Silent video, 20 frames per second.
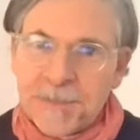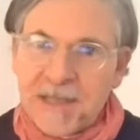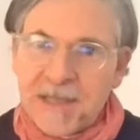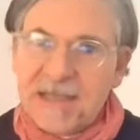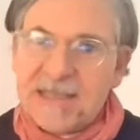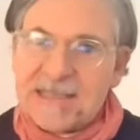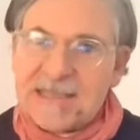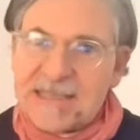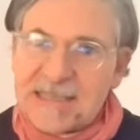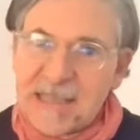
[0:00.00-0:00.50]

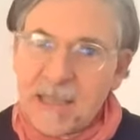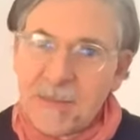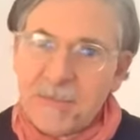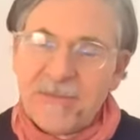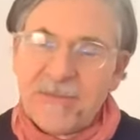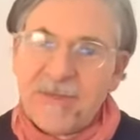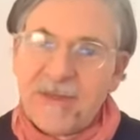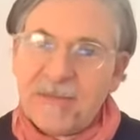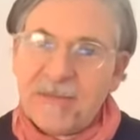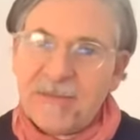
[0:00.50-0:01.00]
is
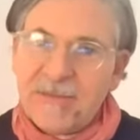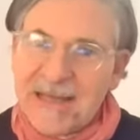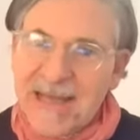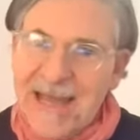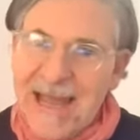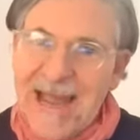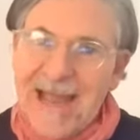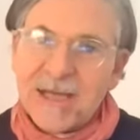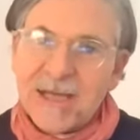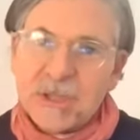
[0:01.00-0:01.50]
something that
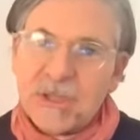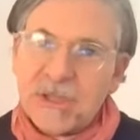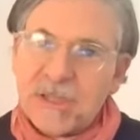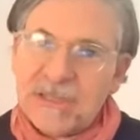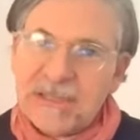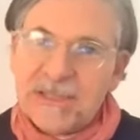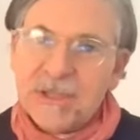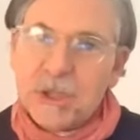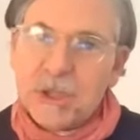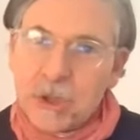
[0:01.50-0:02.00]

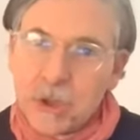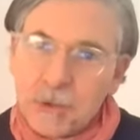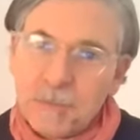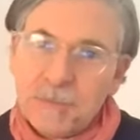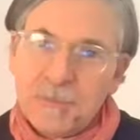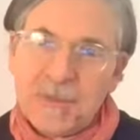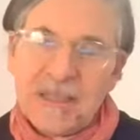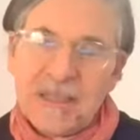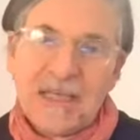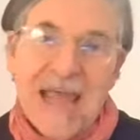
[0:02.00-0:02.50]
actually should
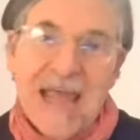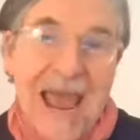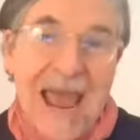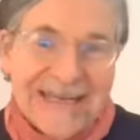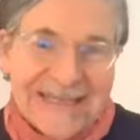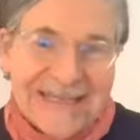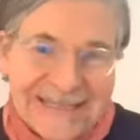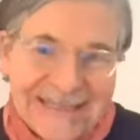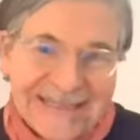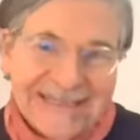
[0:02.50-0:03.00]
be
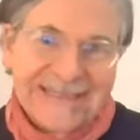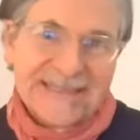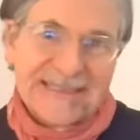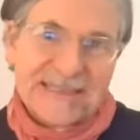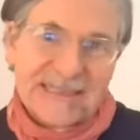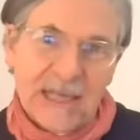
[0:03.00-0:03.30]
and is,